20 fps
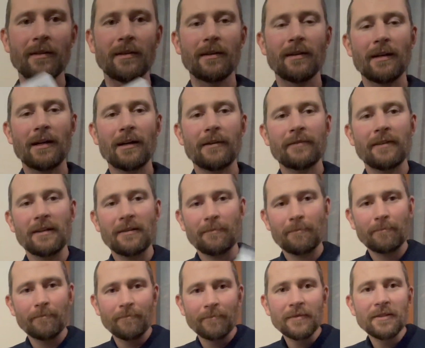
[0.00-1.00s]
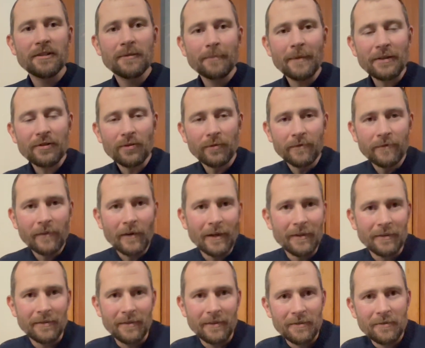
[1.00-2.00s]
have a special
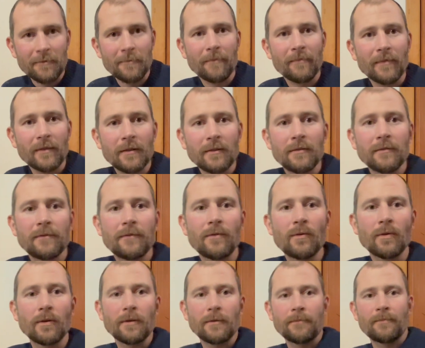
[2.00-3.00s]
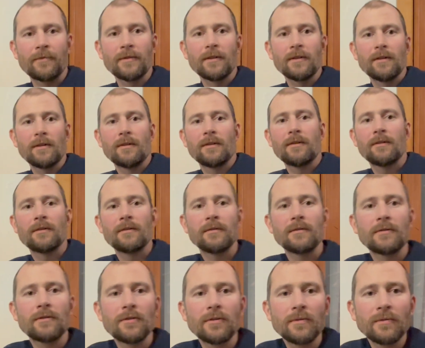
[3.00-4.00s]
fondness for
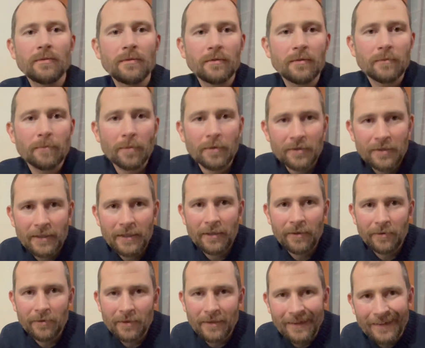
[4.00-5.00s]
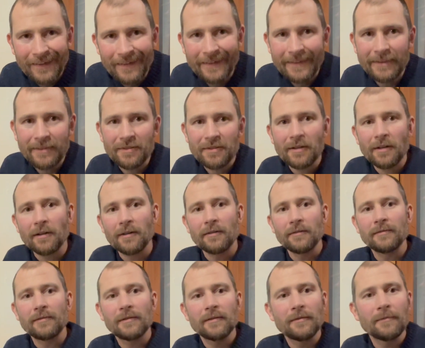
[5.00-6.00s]
two particular kinds
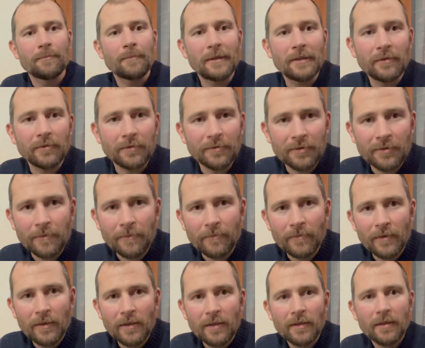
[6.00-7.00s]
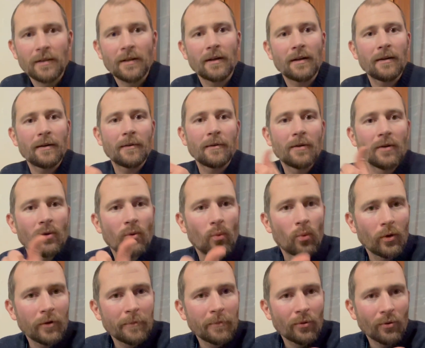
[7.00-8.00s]
of beetles.
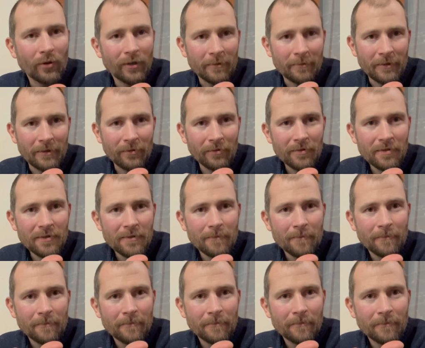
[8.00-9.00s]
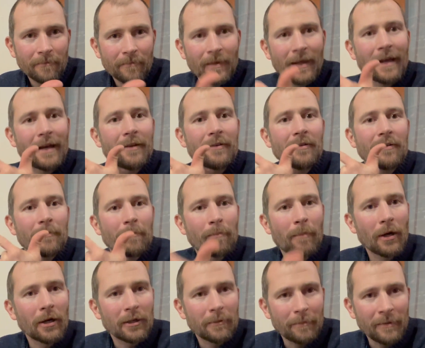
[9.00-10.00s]
Wood-boring beetles and
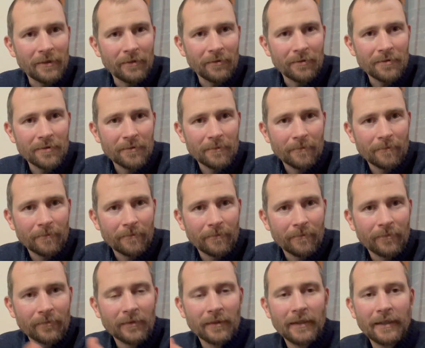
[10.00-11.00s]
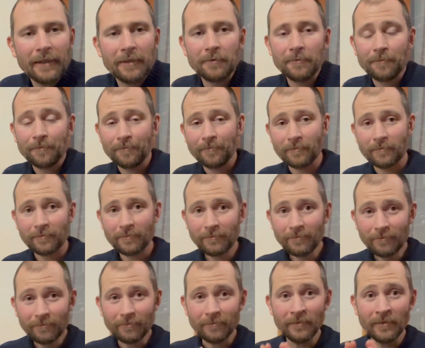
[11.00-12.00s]
bark beetles. And
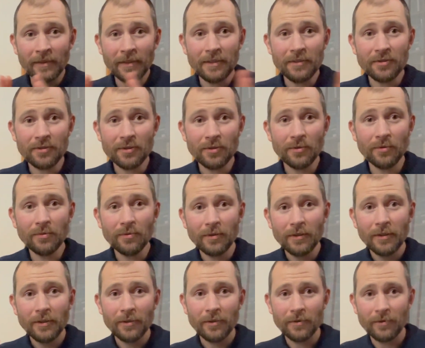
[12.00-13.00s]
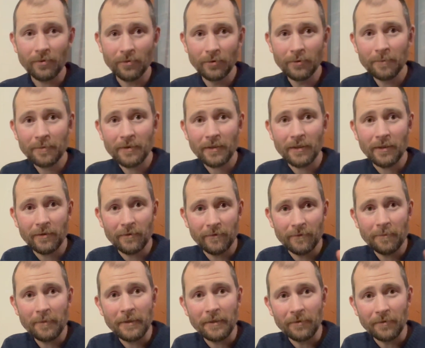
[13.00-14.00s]
these two groups
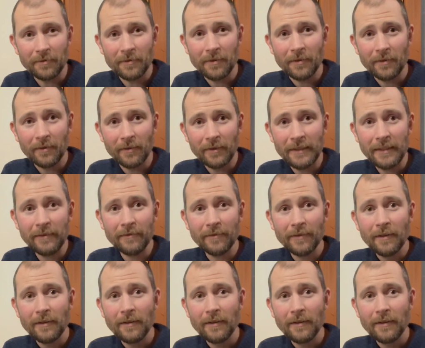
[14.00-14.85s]
of beetles leave